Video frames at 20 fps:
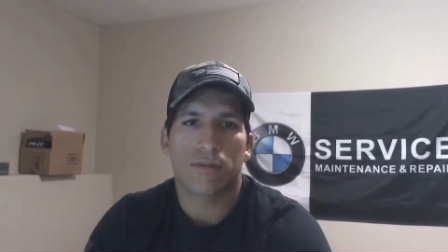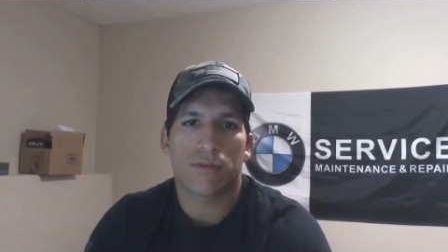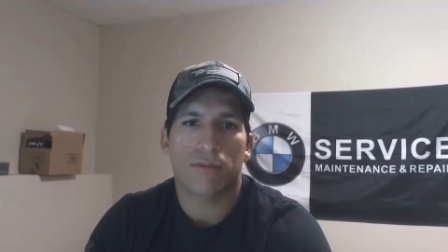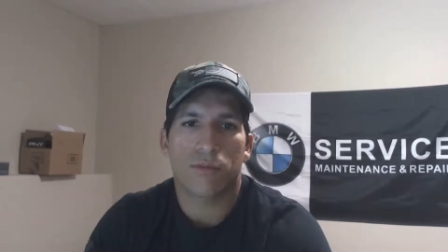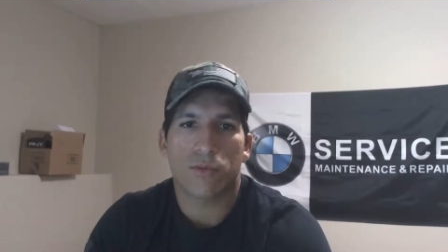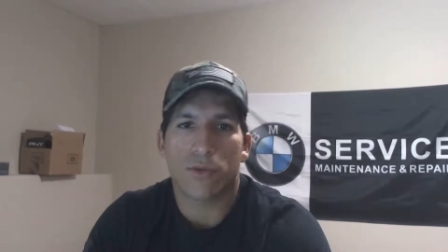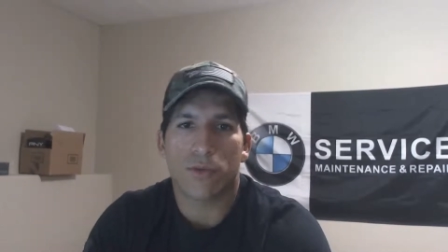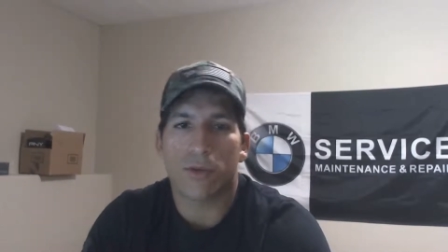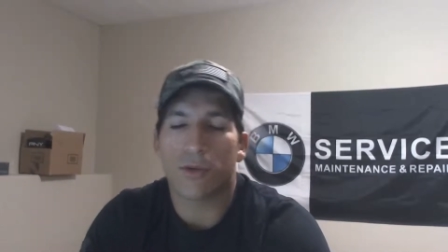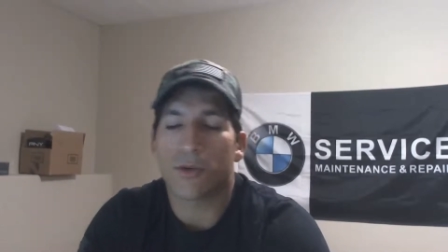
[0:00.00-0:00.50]

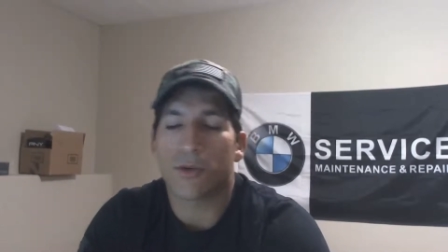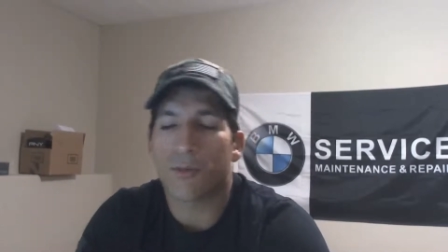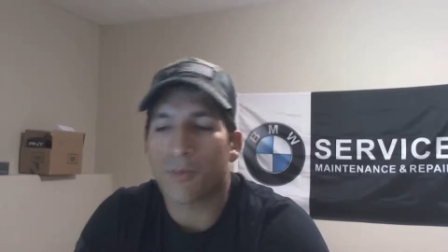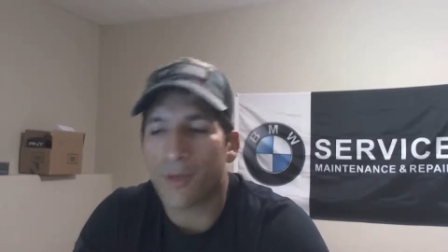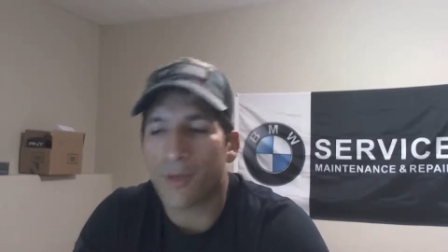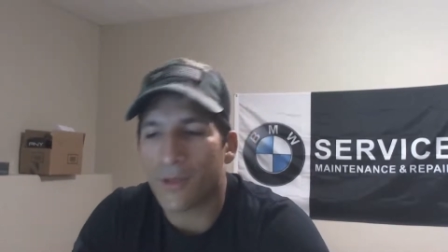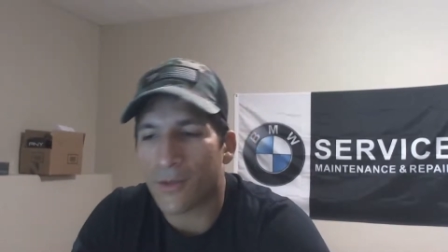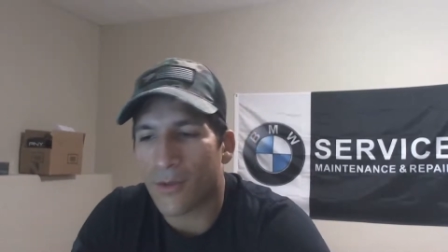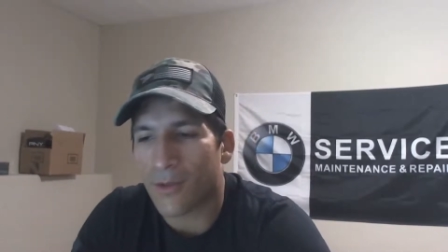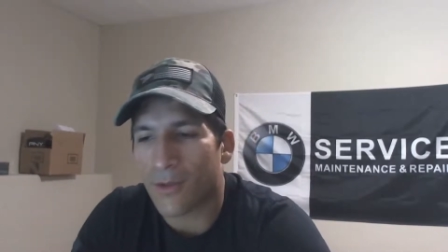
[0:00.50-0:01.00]
So you
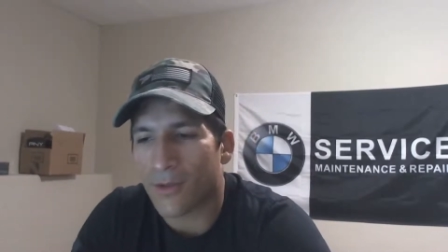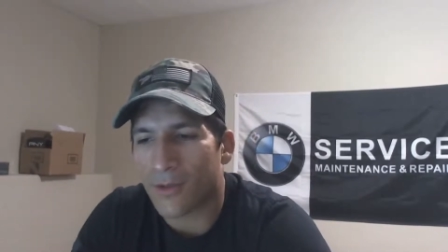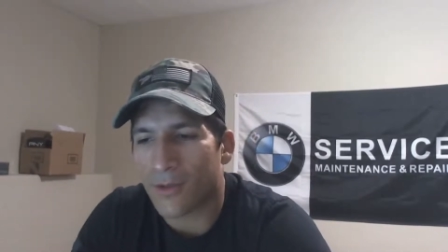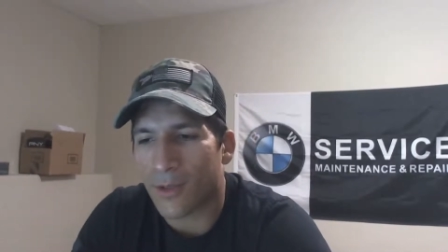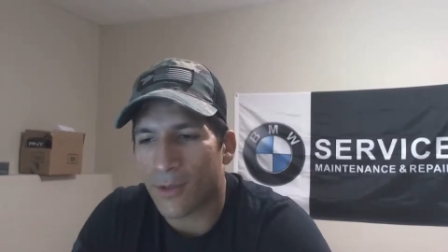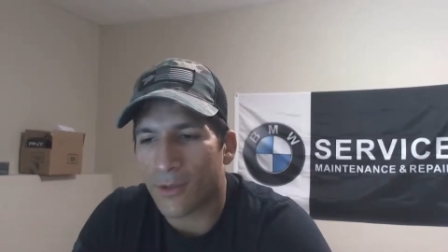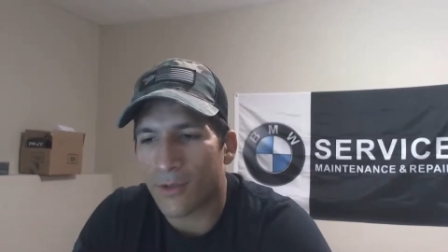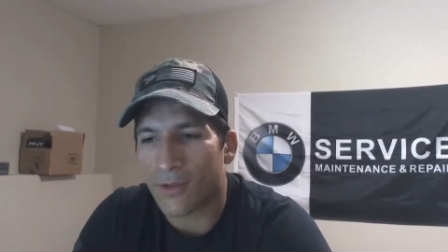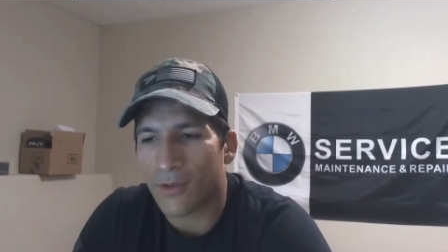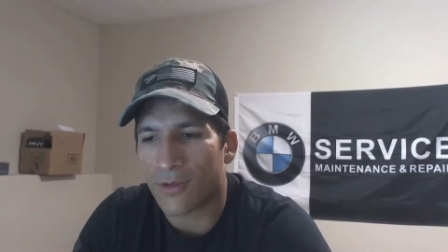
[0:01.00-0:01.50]
replace all the
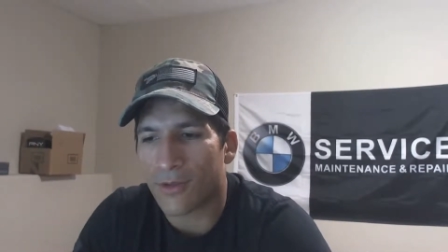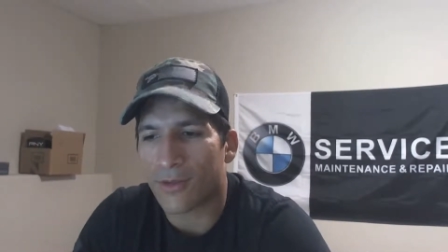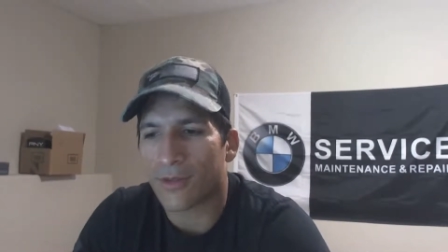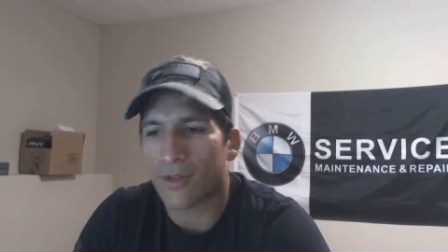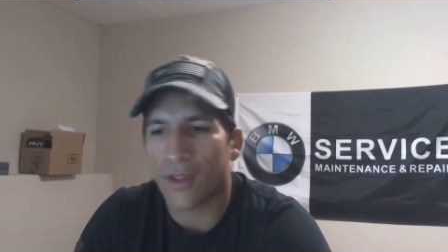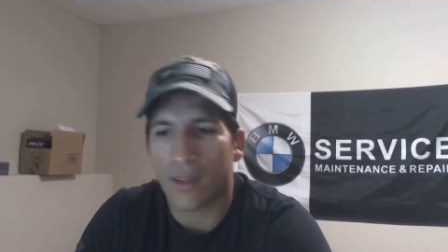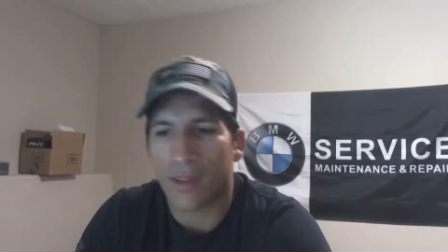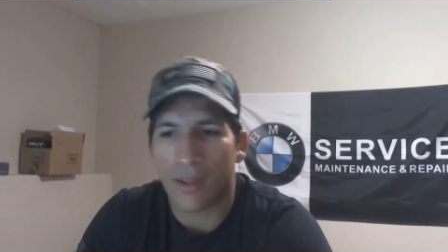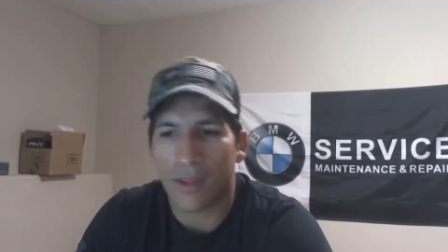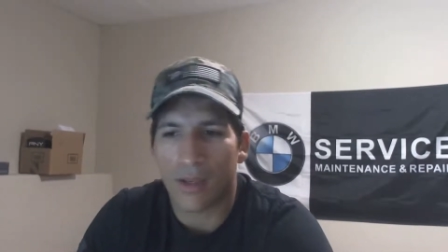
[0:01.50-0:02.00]
sensors,
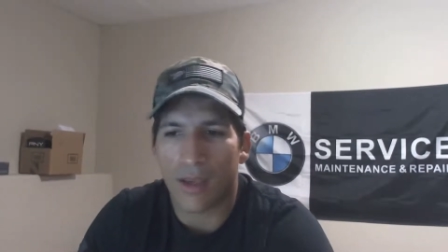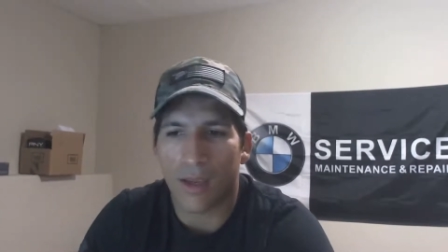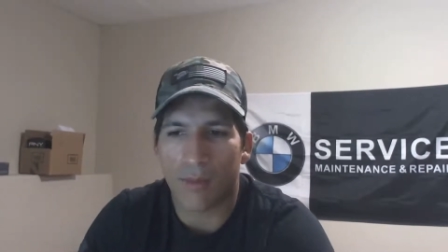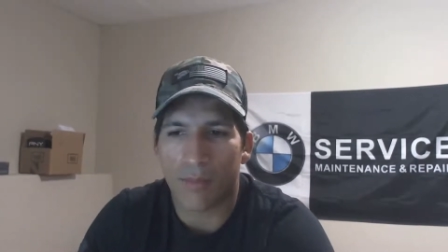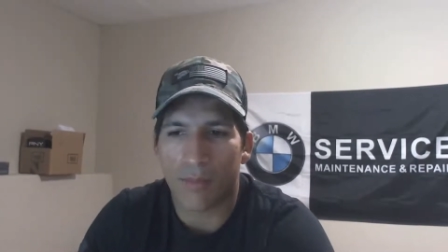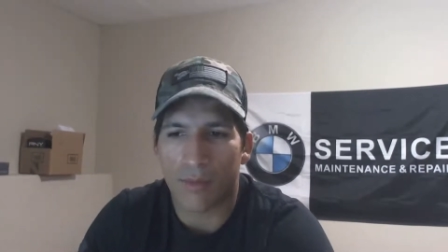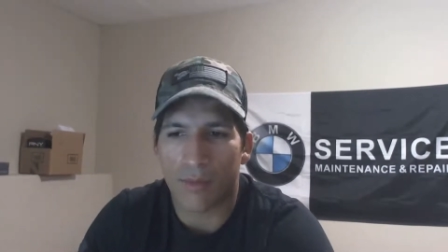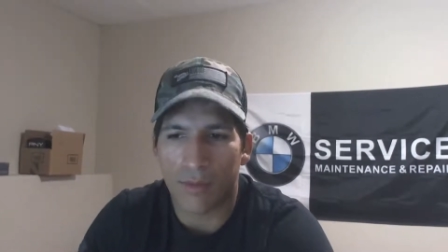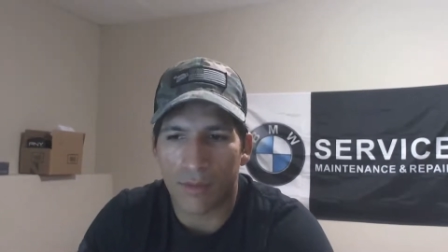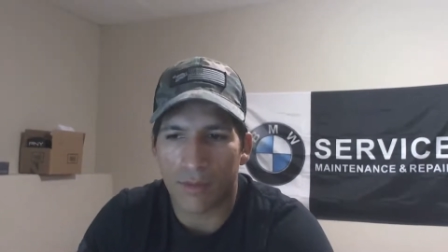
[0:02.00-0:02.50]
nothing
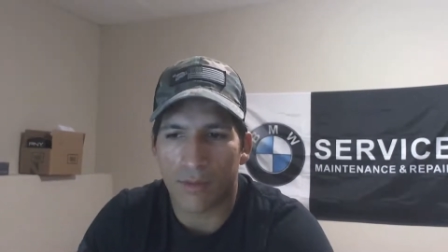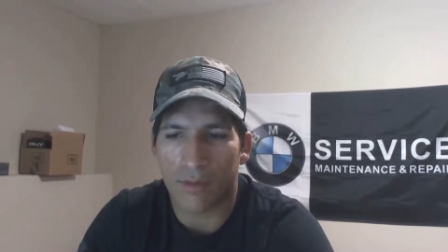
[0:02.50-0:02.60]
happens.